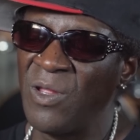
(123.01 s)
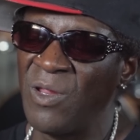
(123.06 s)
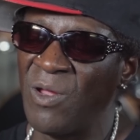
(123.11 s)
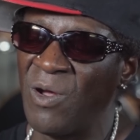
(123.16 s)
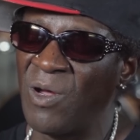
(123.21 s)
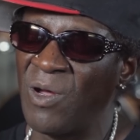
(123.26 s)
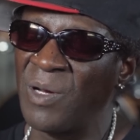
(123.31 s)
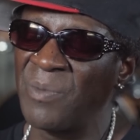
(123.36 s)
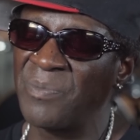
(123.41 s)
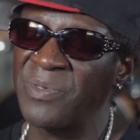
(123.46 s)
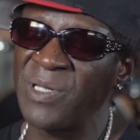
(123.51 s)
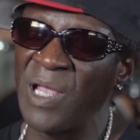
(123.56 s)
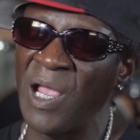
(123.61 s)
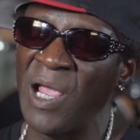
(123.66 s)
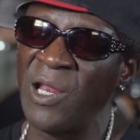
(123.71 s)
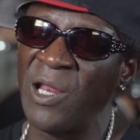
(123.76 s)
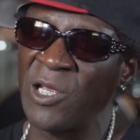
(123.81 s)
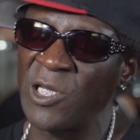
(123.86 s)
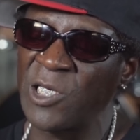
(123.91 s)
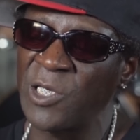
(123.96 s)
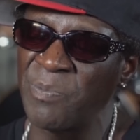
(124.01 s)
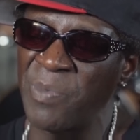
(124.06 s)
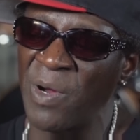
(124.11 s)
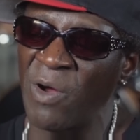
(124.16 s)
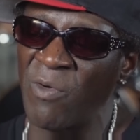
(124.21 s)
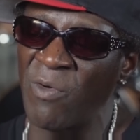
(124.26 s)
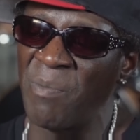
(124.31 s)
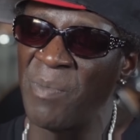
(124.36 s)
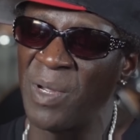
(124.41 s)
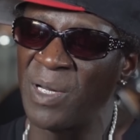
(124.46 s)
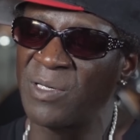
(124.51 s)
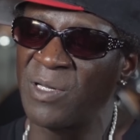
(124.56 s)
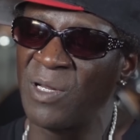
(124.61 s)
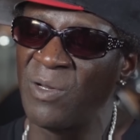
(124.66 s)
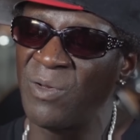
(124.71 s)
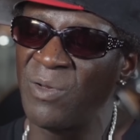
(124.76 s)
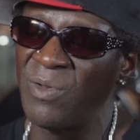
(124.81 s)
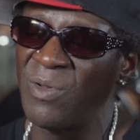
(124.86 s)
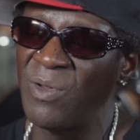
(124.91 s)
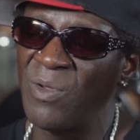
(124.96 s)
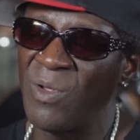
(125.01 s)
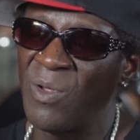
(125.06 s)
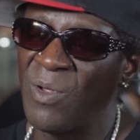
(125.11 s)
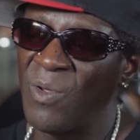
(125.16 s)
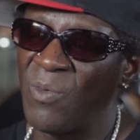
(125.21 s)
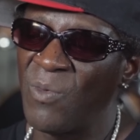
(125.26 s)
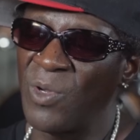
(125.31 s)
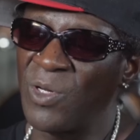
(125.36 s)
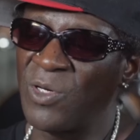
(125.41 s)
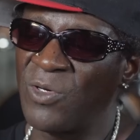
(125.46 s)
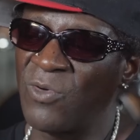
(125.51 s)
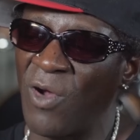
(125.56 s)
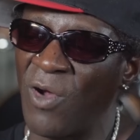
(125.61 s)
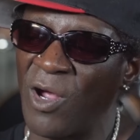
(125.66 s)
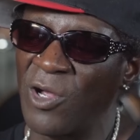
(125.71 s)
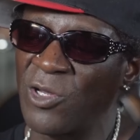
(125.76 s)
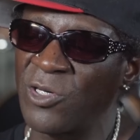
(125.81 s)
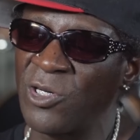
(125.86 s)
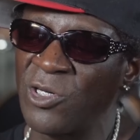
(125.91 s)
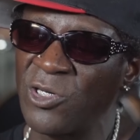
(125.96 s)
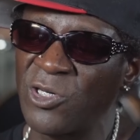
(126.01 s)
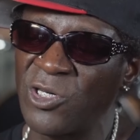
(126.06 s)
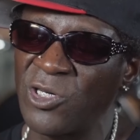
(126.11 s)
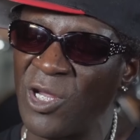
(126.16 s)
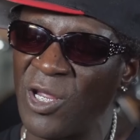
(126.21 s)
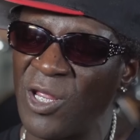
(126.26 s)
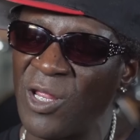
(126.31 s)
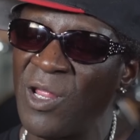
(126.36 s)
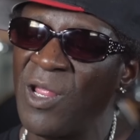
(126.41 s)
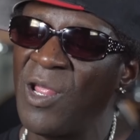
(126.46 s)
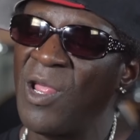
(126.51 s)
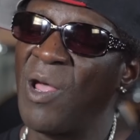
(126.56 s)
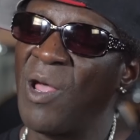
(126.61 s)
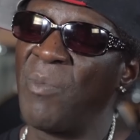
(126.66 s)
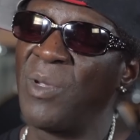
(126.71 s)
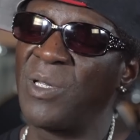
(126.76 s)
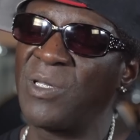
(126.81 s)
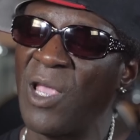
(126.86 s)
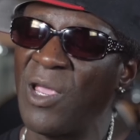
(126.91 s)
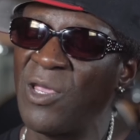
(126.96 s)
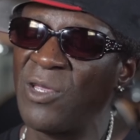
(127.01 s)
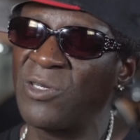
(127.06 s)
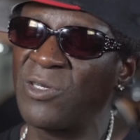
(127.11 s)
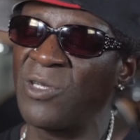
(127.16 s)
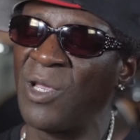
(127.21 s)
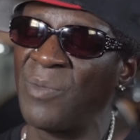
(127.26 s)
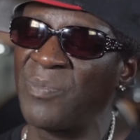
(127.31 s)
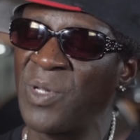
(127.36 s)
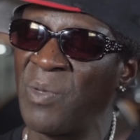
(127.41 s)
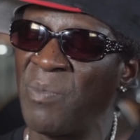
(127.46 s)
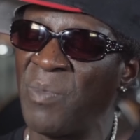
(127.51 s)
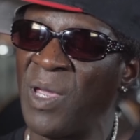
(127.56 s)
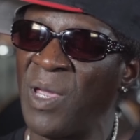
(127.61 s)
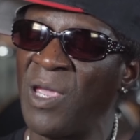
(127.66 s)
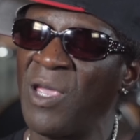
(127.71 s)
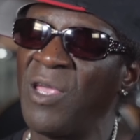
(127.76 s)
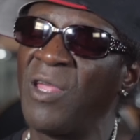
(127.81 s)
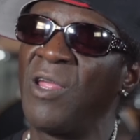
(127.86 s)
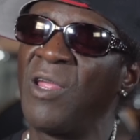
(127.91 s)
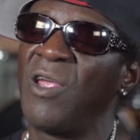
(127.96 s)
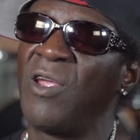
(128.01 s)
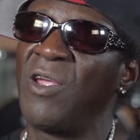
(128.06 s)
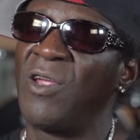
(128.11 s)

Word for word: you know what I'm saying, experimenting with drugs and shit. Let me tell you something, man.